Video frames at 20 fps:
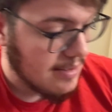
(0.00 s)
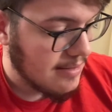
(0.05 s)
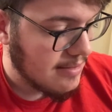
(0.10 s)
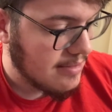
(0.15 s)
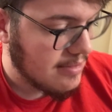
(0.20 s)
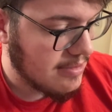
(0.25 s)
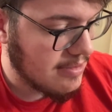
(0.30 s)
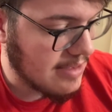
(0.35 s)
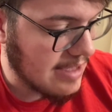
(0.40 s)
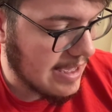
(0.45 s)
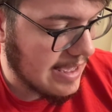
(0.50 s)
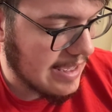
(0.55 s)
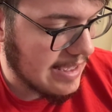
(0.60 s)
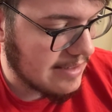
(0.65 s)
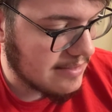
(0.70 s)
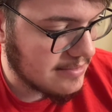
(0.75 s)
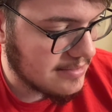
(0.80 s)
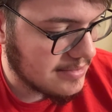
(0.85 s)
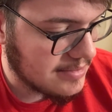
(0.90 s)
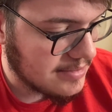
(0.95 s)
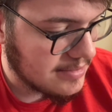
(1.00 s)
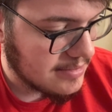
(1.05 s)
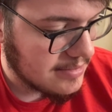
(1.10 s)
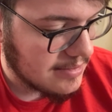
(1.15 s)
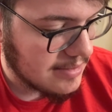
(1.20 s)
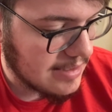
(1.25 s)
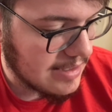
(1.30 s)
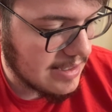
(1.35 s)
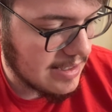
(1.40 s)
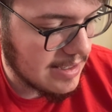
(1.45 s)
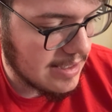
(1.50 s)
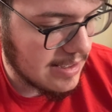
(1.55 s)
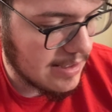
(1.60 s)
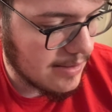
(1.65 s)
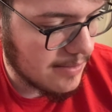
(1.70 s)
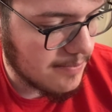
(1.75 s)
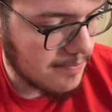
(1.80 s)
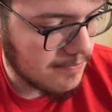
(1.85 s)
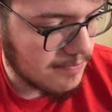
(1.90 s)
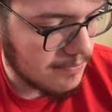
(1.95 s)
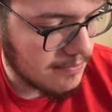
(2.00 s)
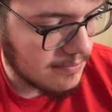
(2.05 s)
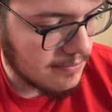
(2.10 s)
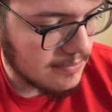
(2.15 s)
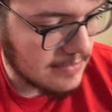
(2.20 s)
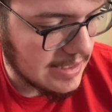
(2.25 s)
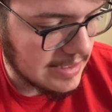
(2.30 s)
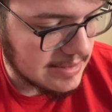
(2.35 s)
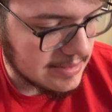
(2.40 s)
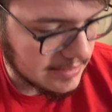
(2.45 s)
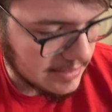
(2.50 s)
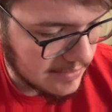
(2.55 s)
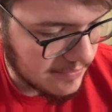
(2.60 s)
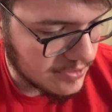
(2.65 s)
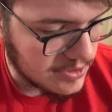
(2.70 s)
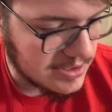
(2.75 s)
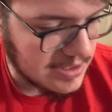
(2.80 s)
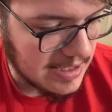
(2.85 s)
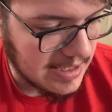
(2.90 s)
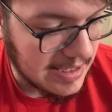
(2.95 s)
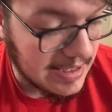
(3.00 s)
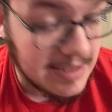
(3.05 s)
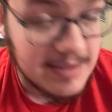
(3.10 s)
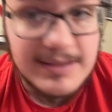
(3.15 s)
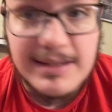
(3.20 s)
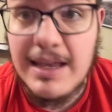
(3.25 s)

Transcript: that delivers the hits,